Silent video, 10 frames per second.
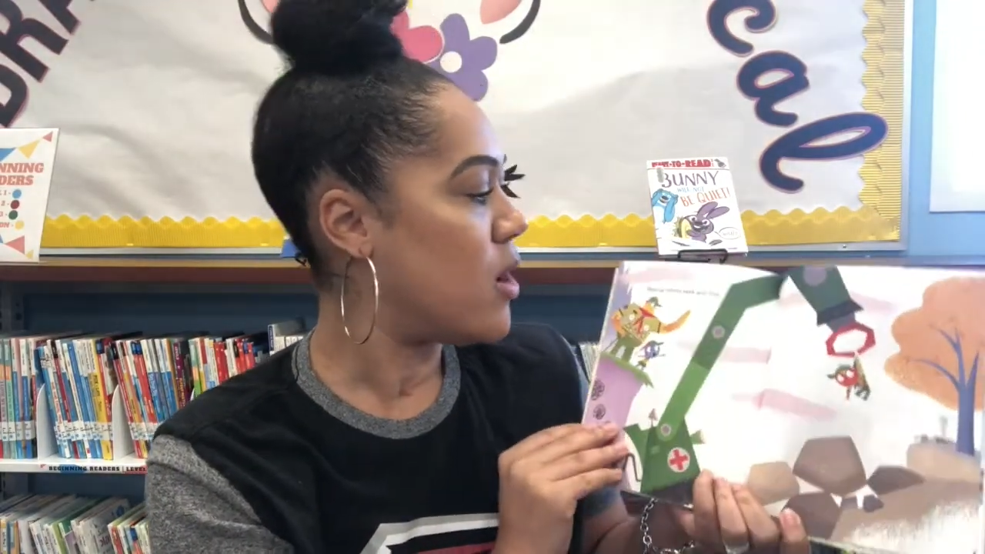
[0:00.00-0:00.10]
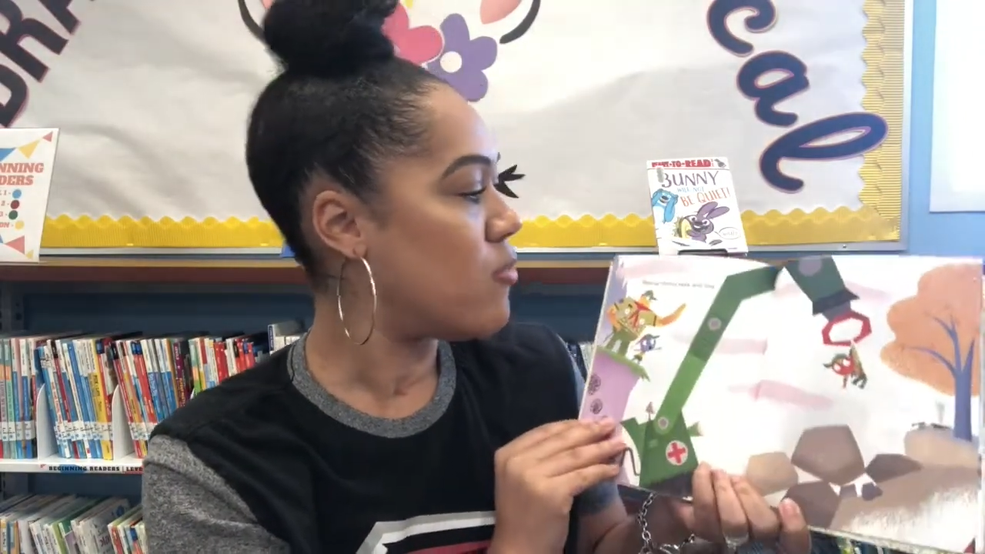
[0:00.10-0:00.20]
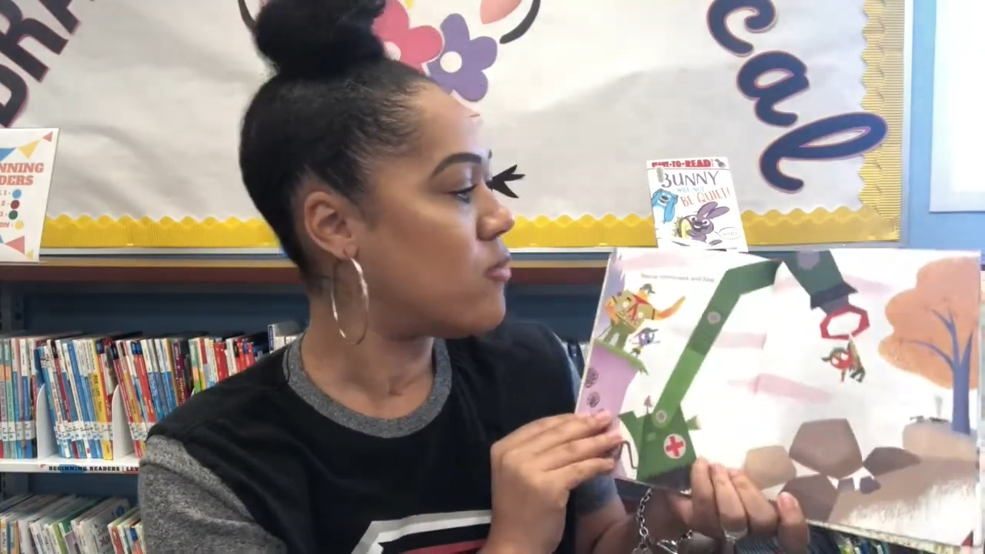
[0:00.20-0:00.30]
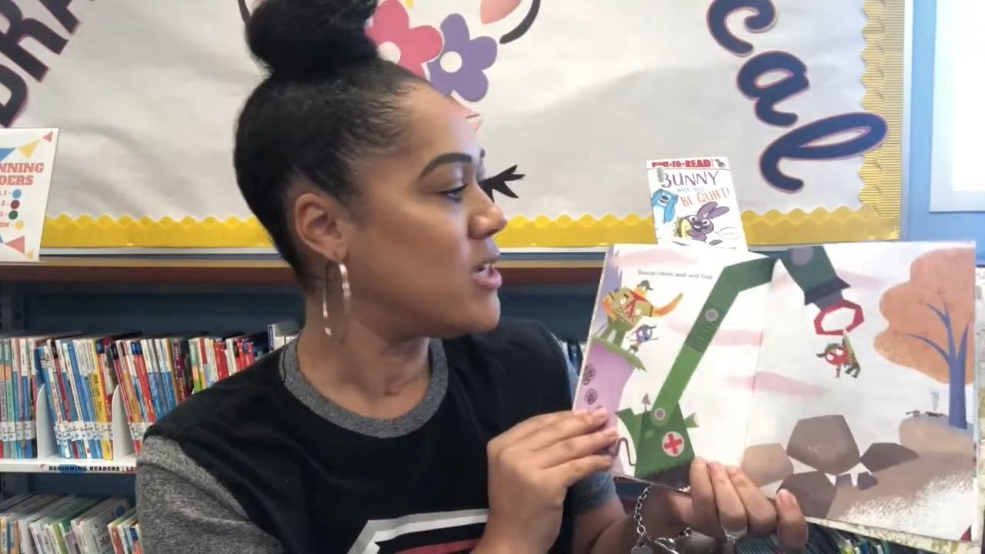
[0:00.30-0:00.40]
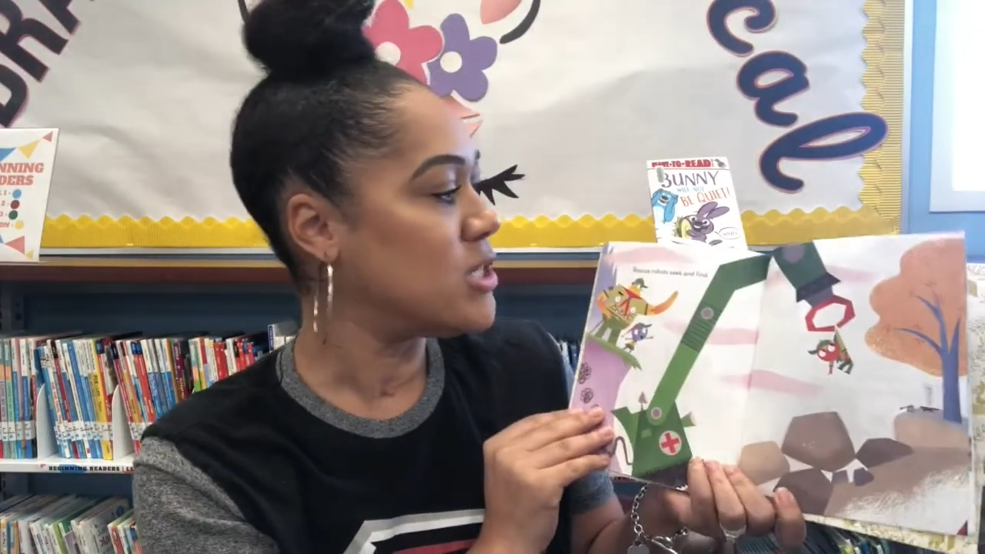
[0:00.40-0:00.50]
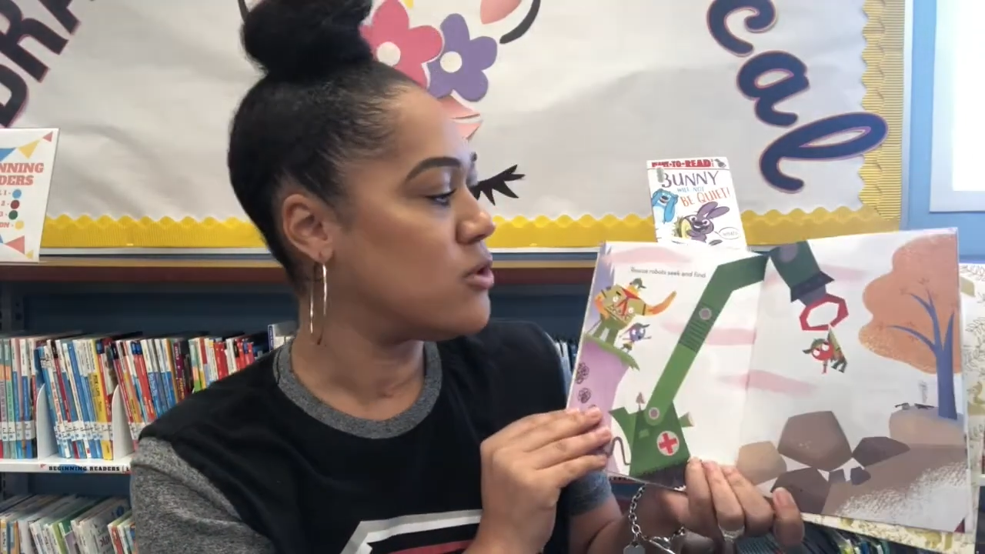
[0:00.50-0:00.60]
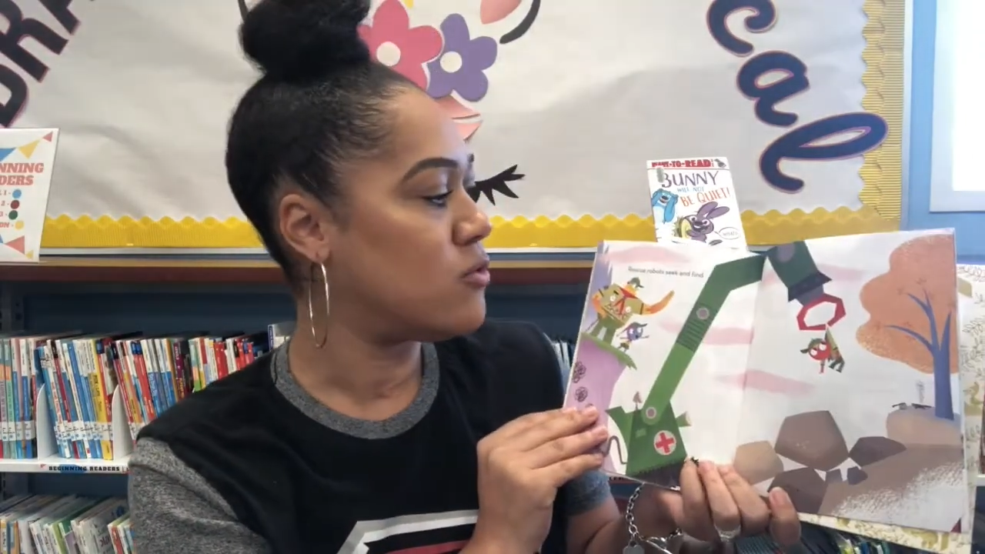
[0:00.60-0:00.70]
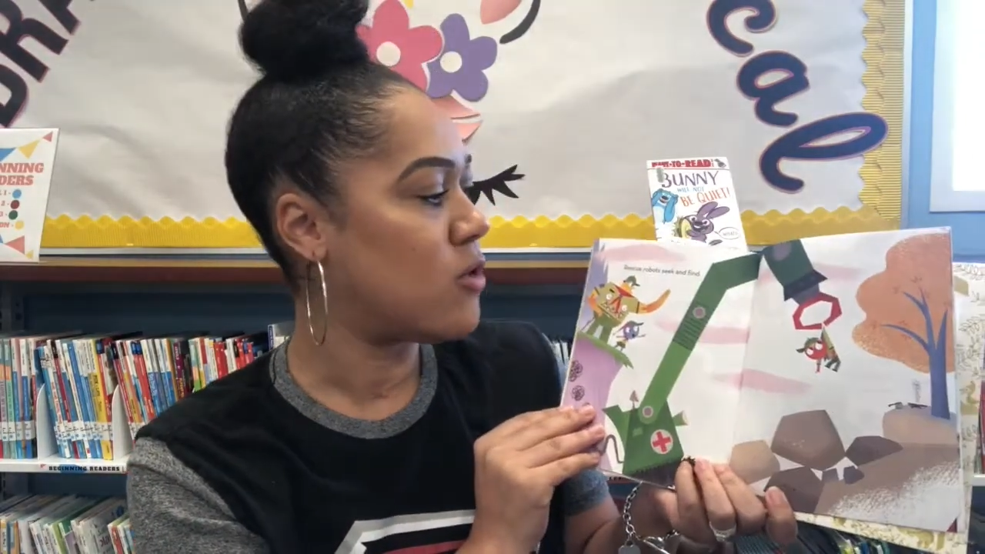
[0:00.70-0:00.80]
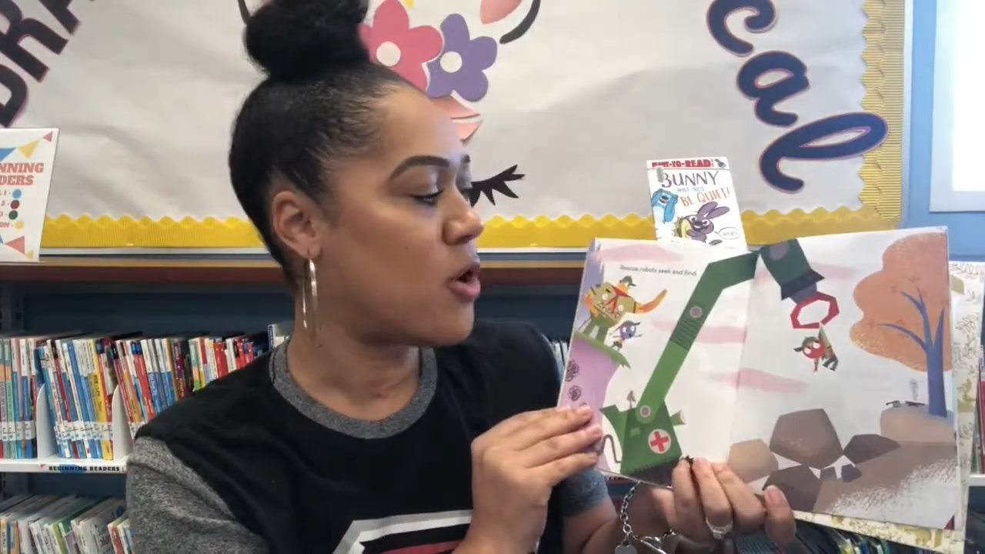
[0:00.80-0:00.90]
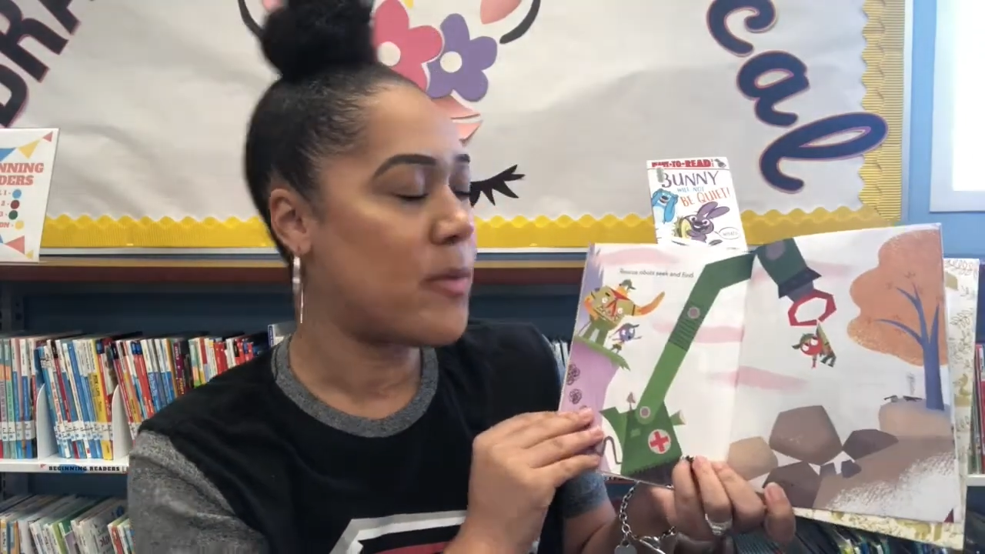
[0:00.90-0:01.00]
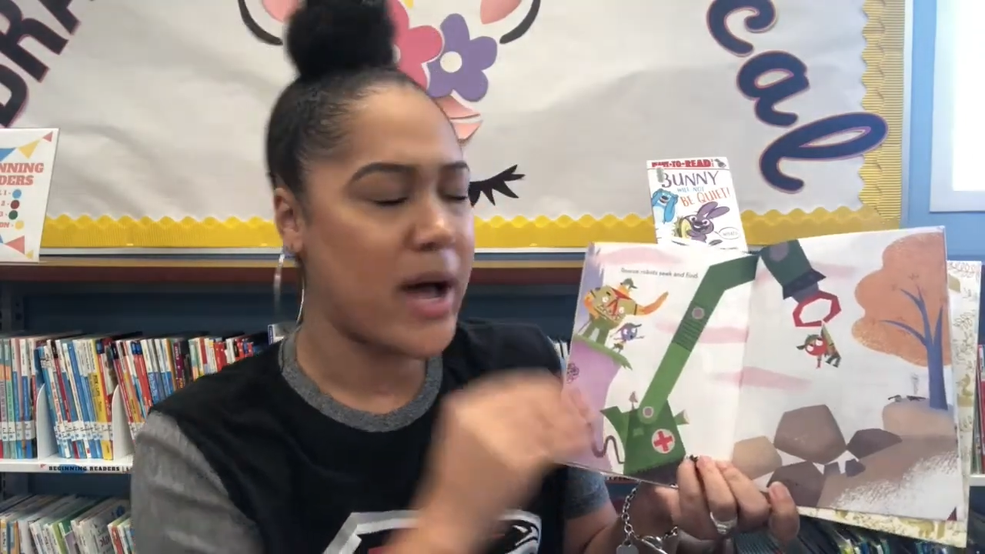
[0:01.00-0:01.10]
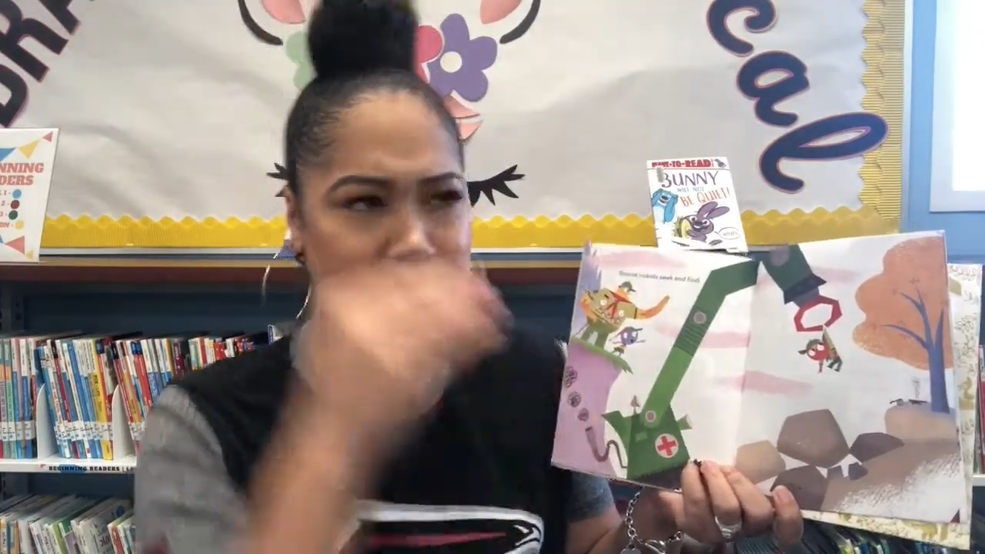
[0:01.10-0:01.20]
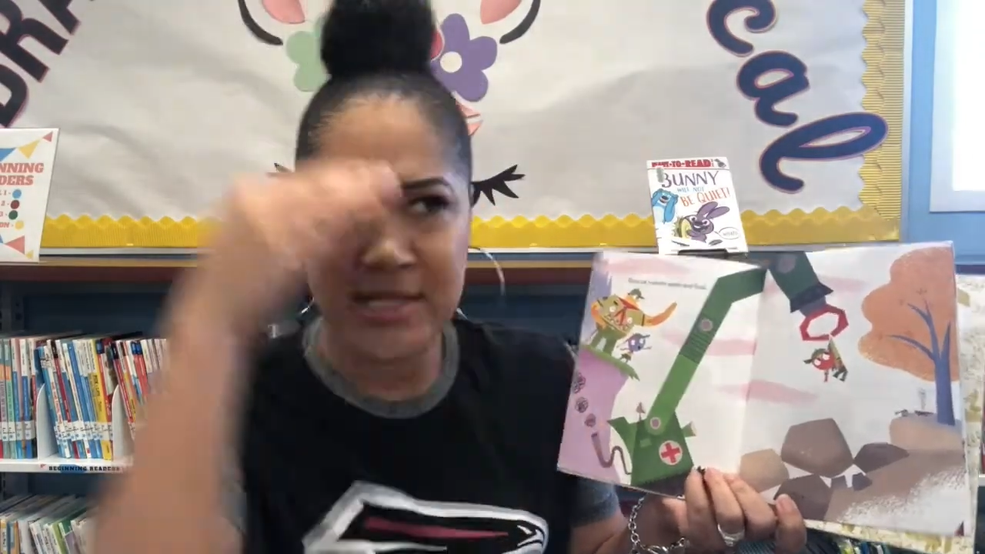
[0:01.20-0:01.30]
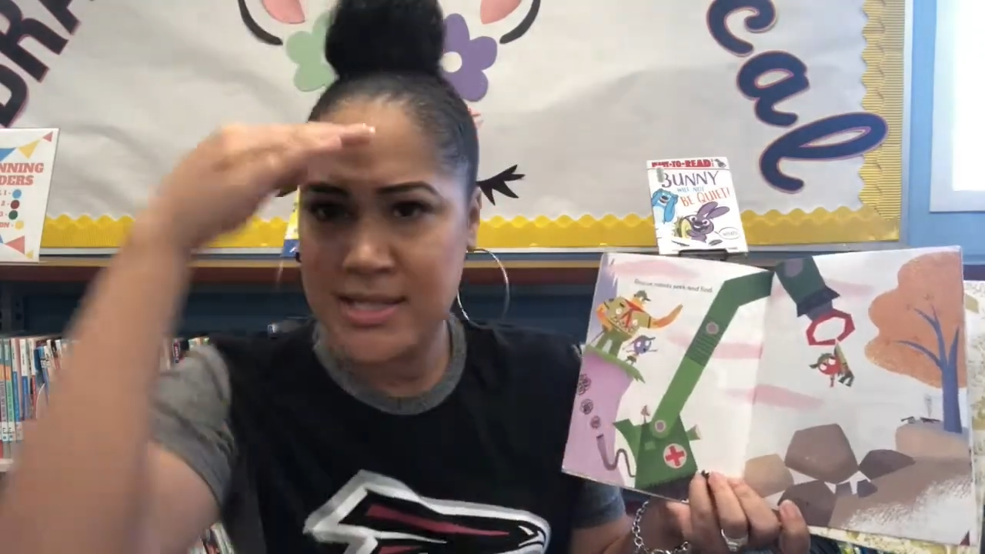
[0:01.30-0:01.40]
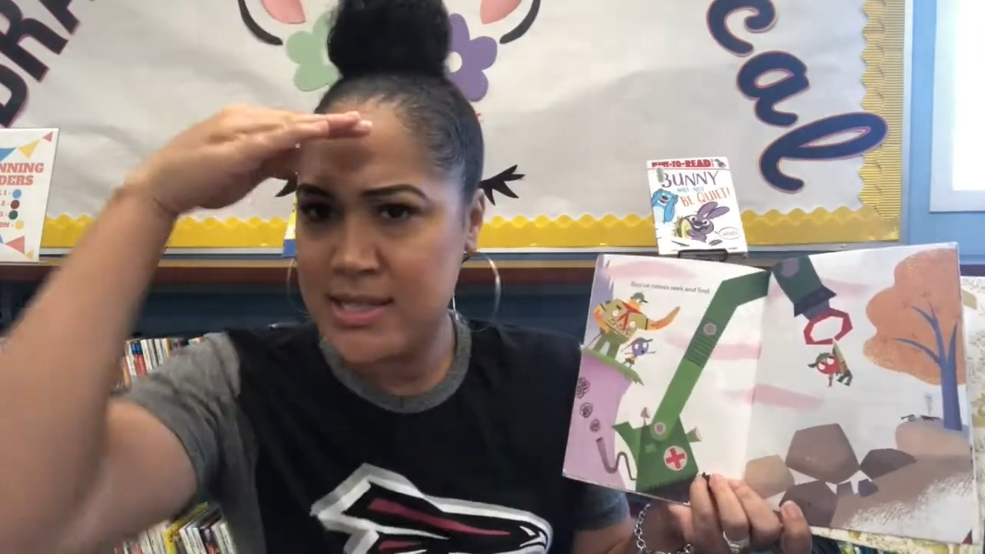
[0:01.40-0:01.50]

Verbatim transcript: Rescue robots